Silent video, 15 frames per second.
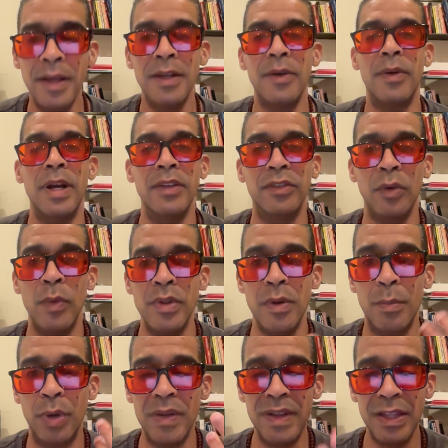Right. So when you're
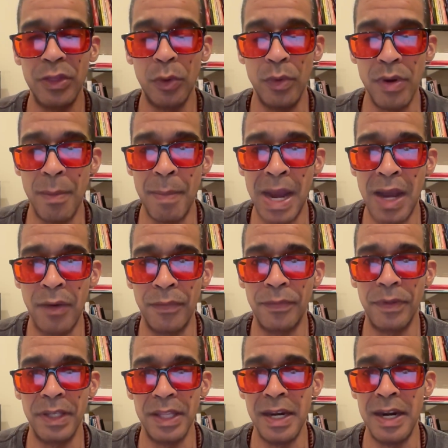breathing through your mouth
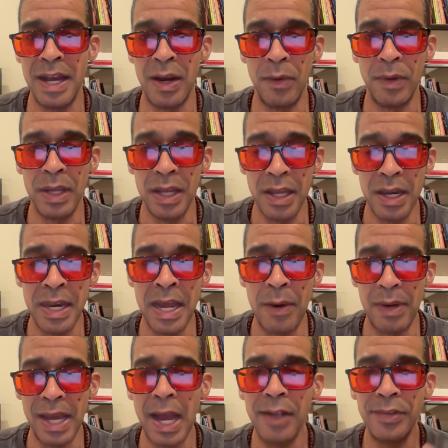in and out, now it
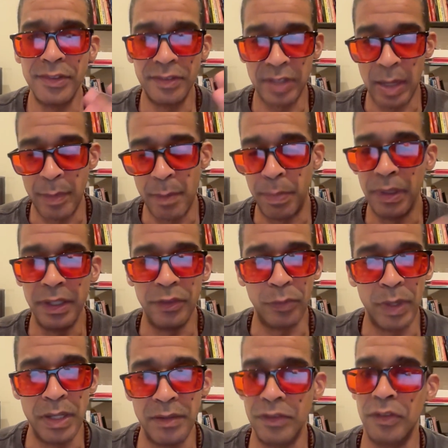has its time and place,
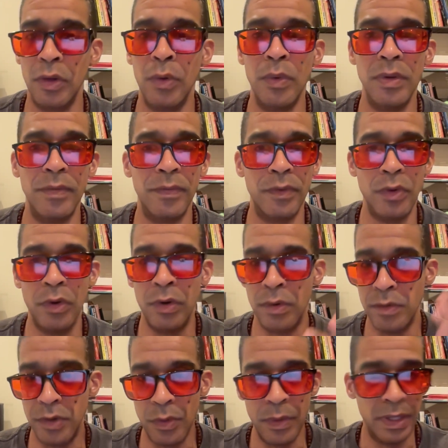right? So if you're
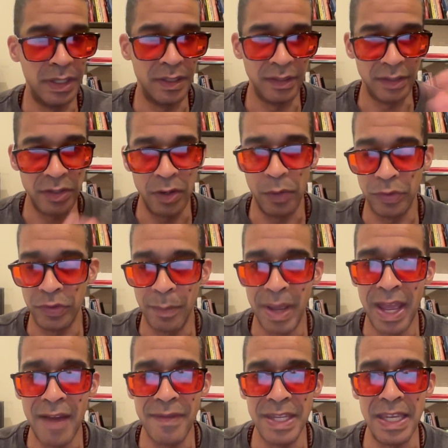doing, some
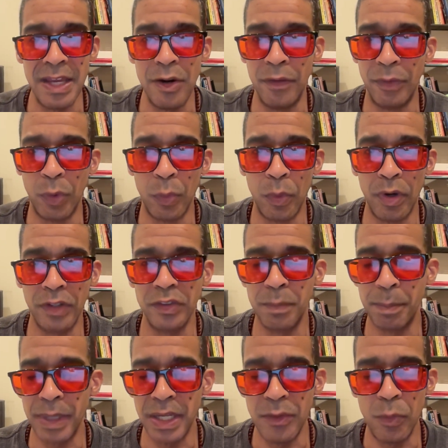heavy interval work,
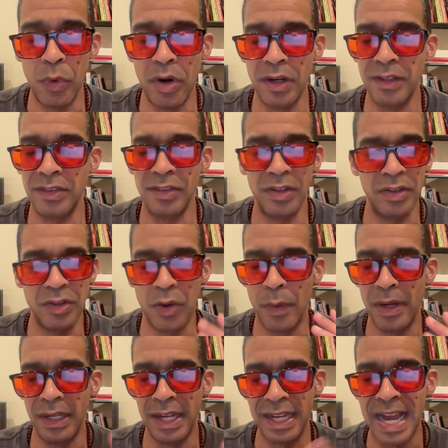speed works,
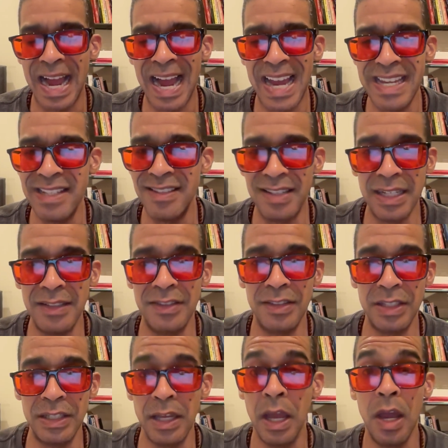going like high
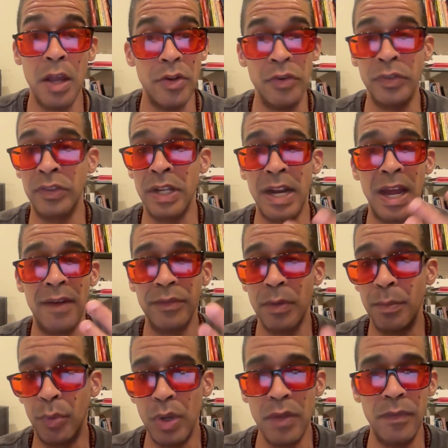intensity, you're just going to have to
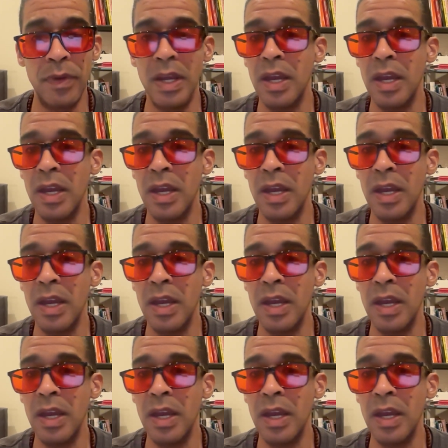breathe.